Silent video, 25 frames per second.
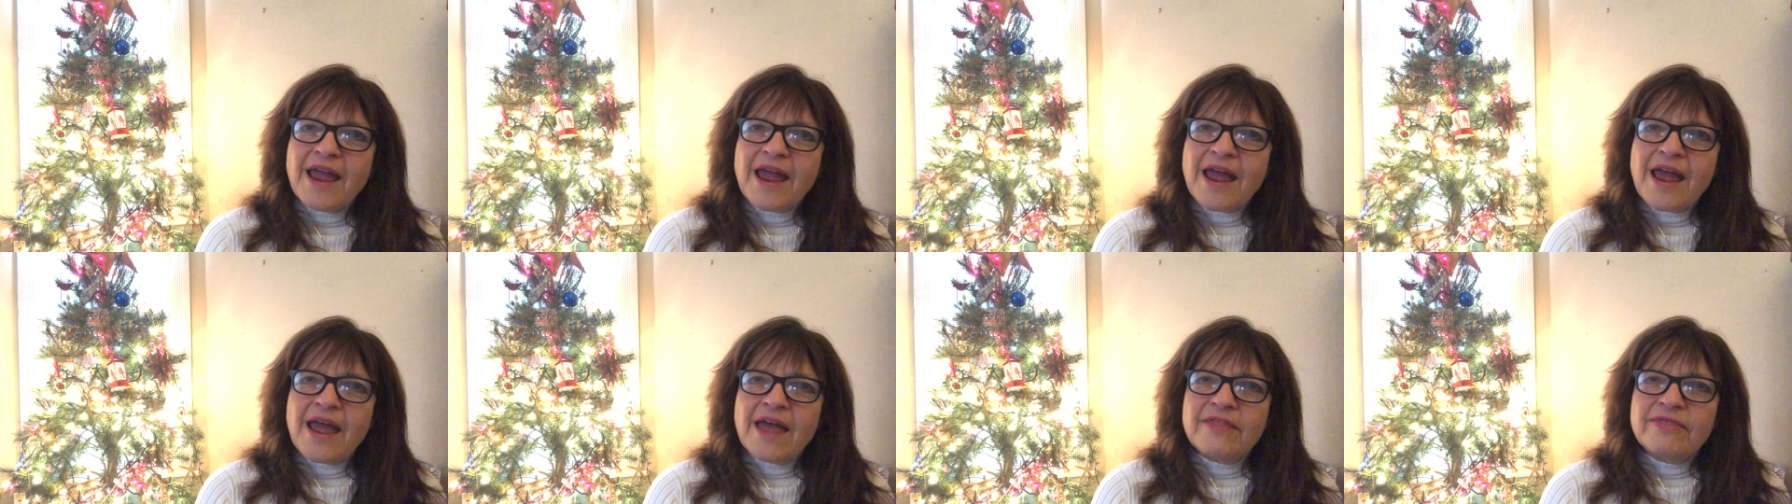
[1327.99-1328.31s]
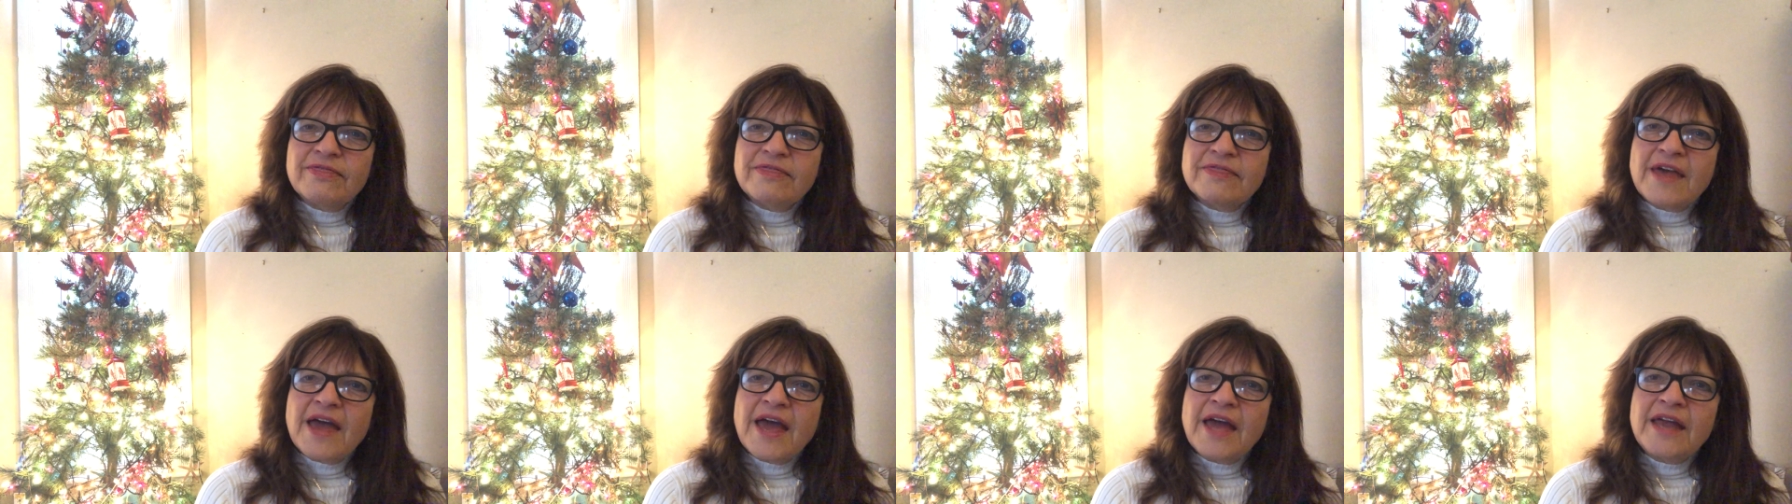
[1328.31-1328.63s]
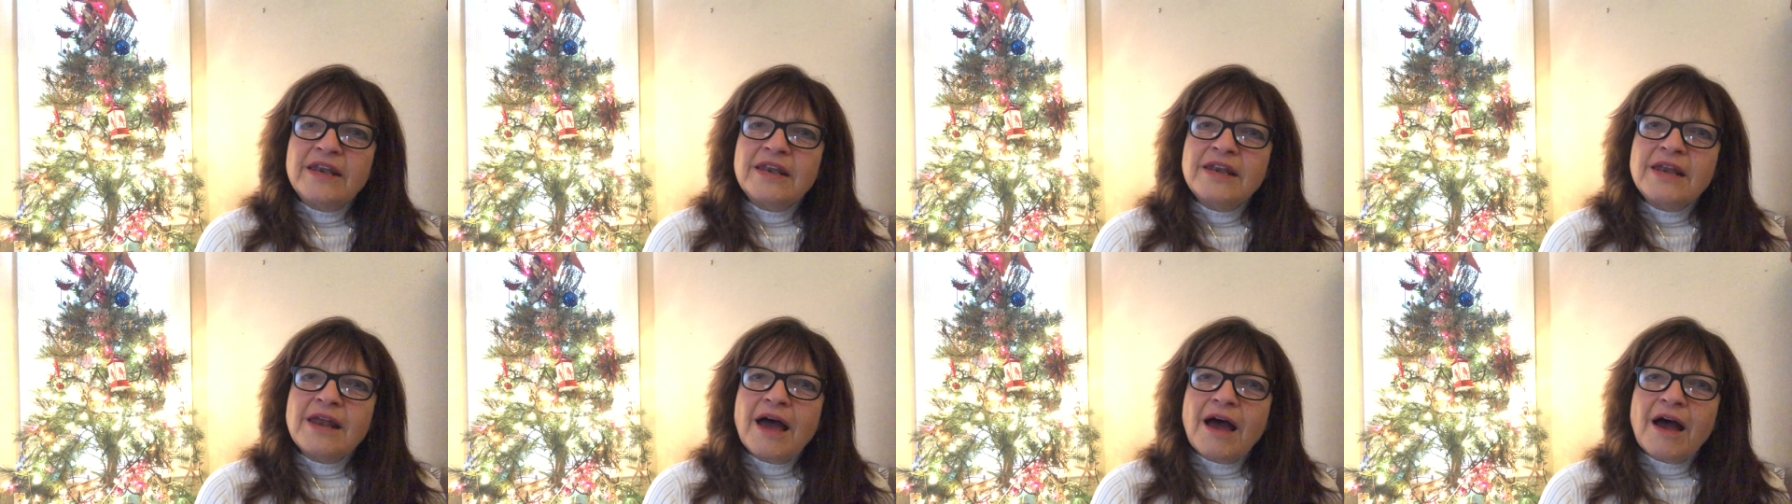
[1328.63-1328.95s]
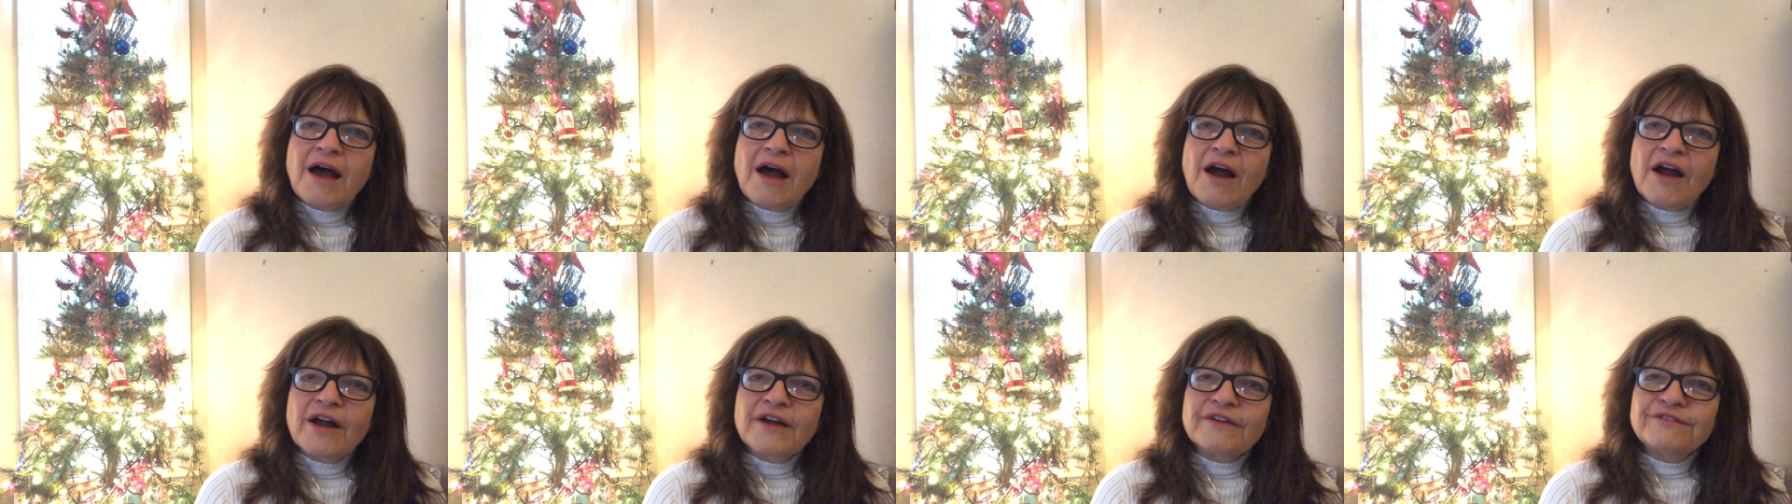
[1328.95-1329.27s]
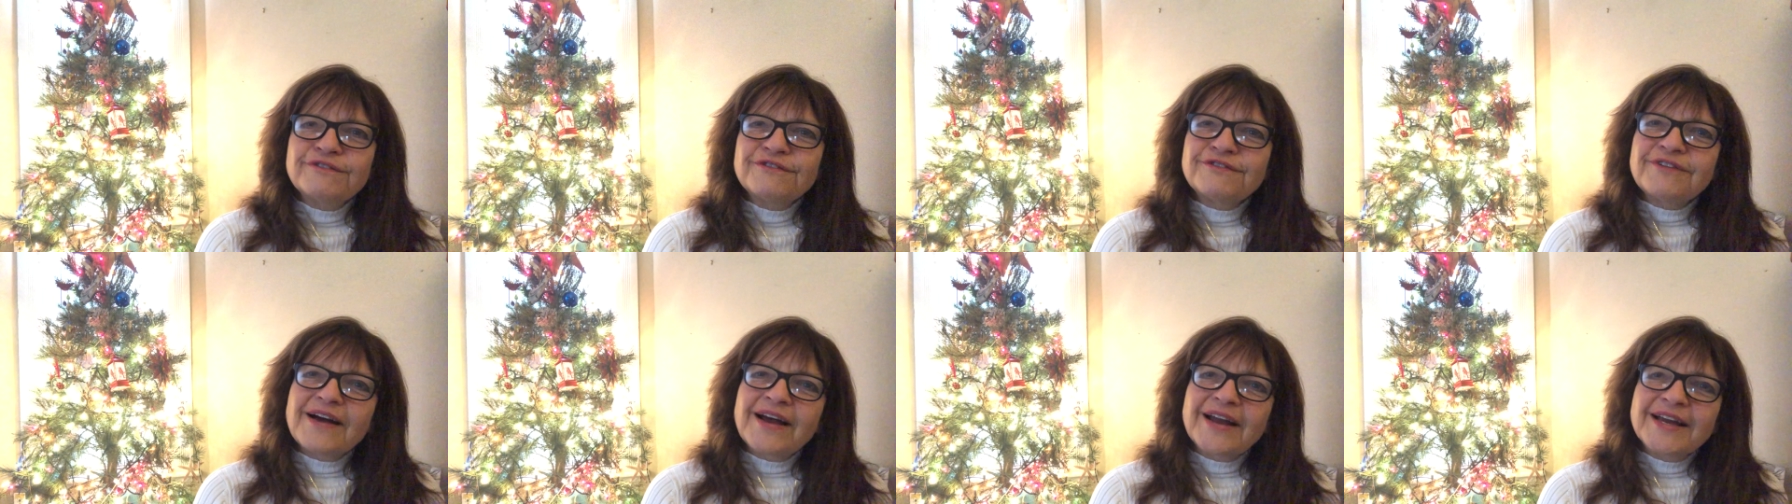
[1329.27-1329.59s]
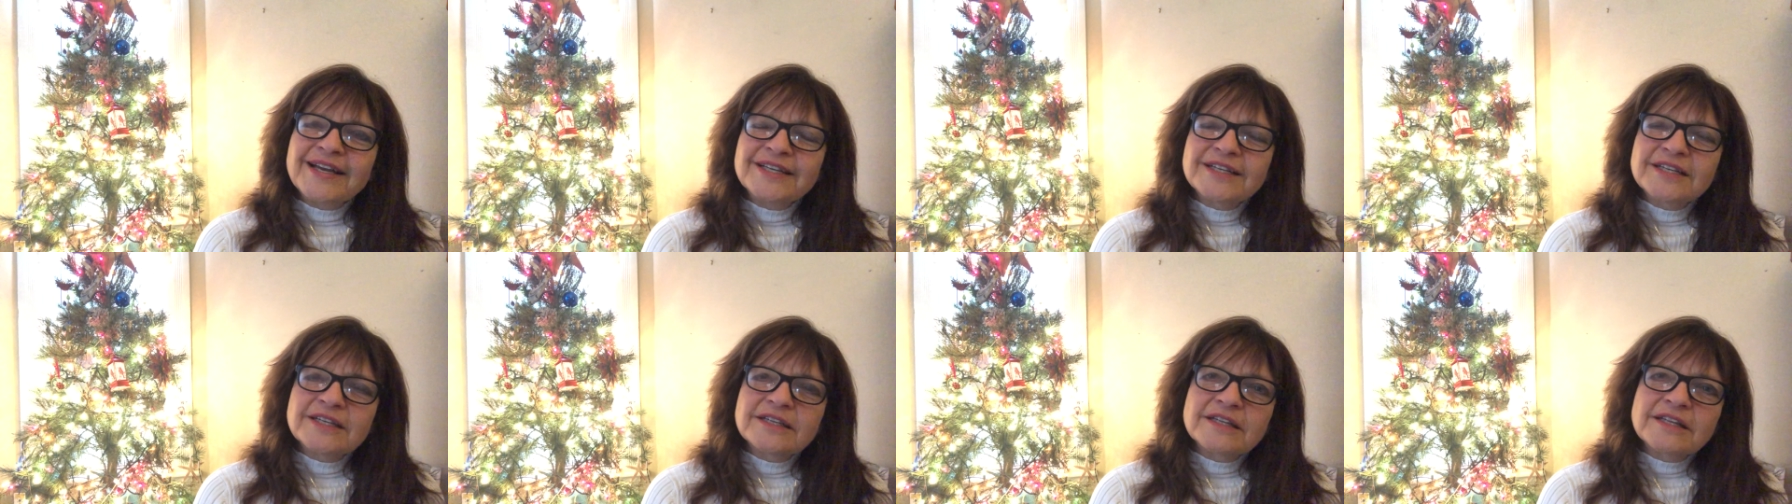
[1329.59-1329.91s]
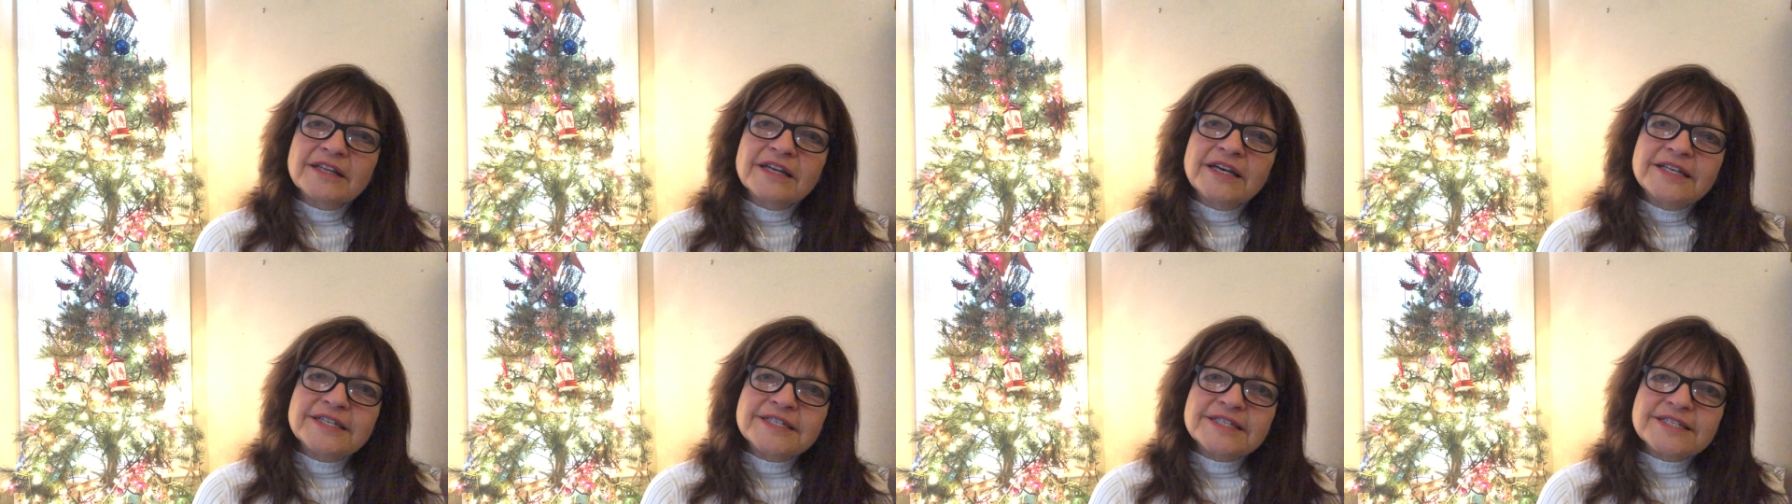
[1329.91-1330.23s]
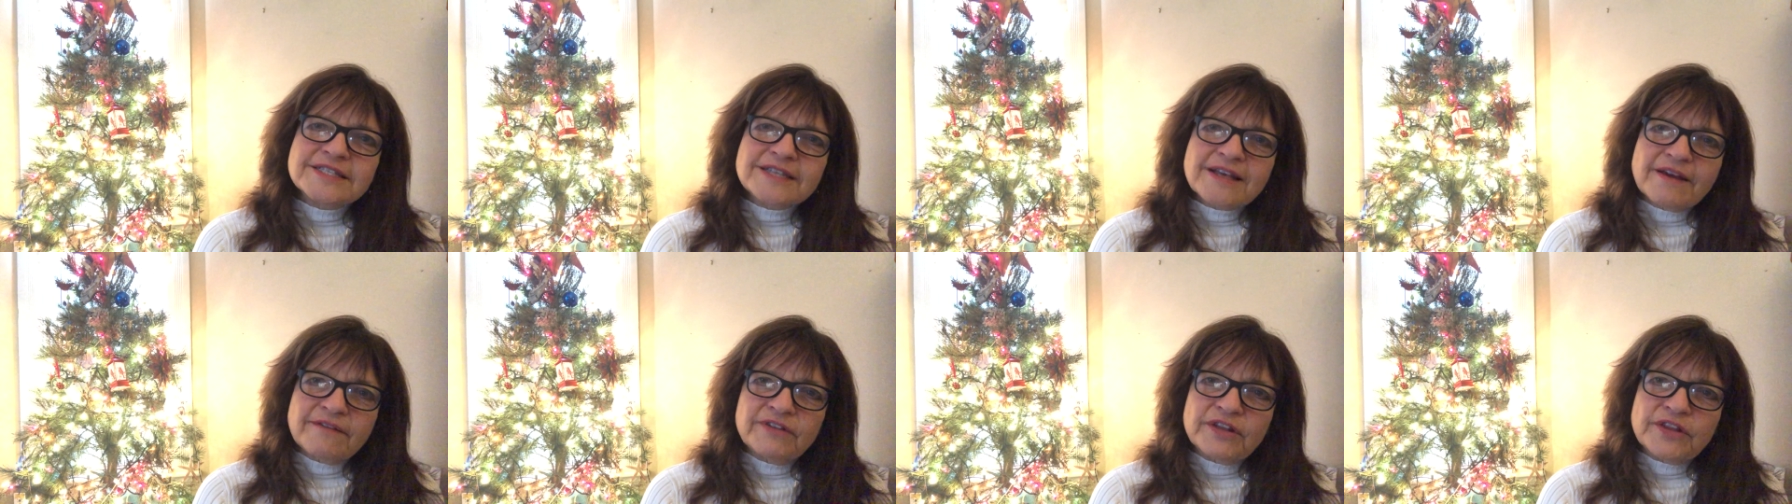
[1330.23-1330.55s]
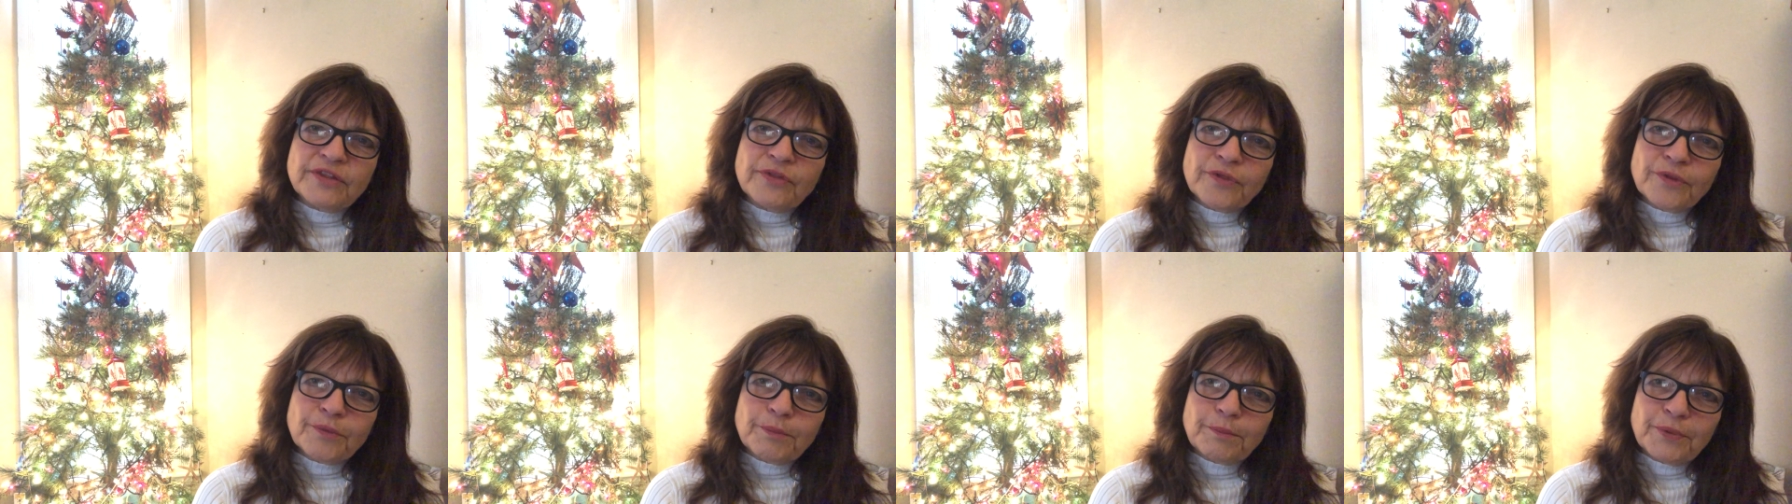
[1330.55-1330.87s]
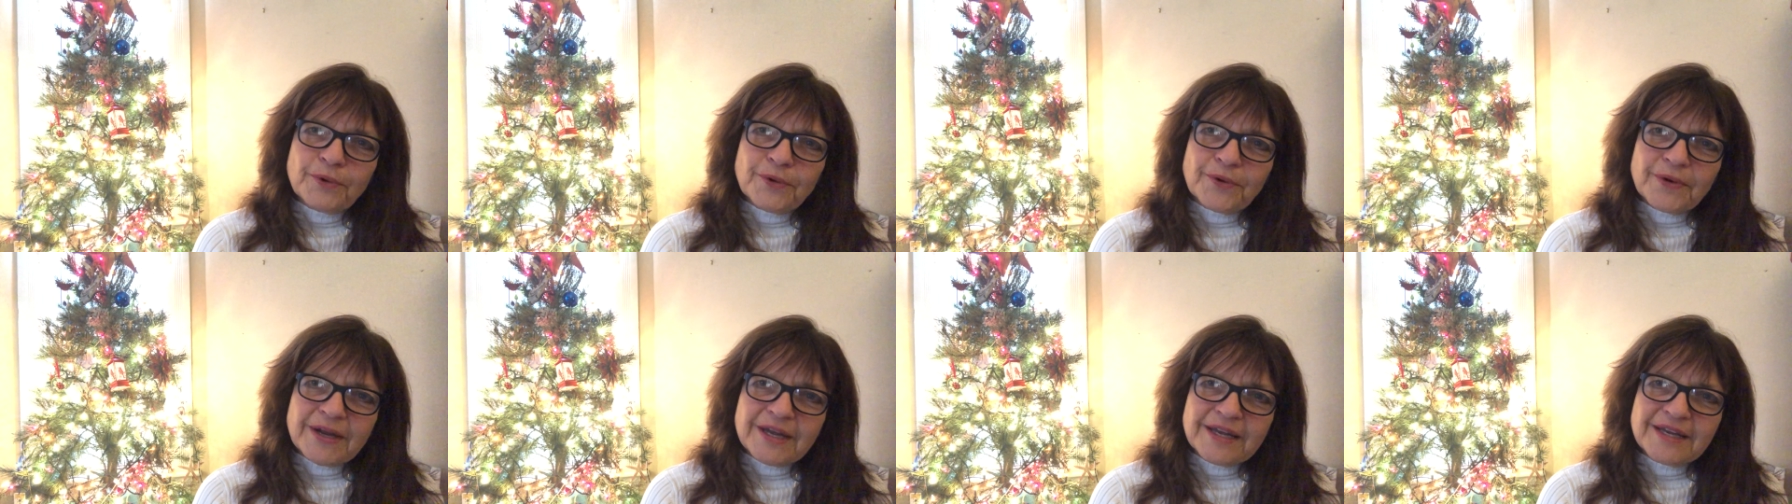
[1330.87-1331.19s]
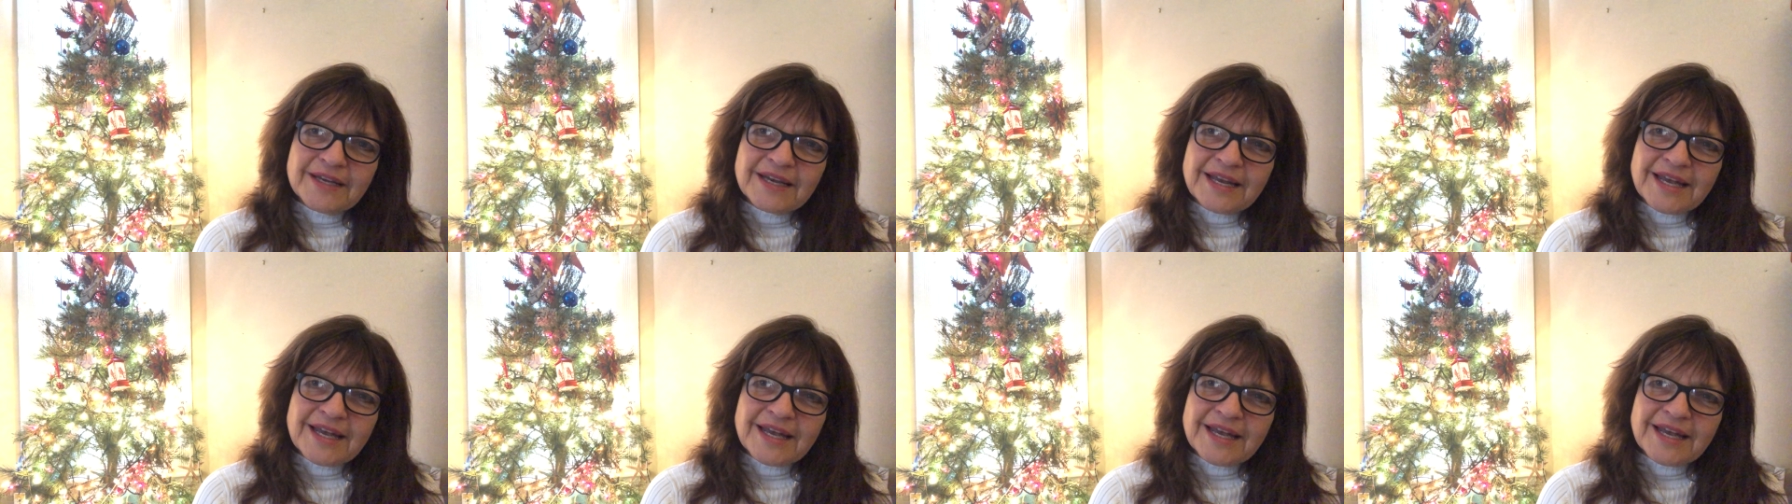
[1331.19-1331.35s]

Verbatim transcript: And then our final and seventh point.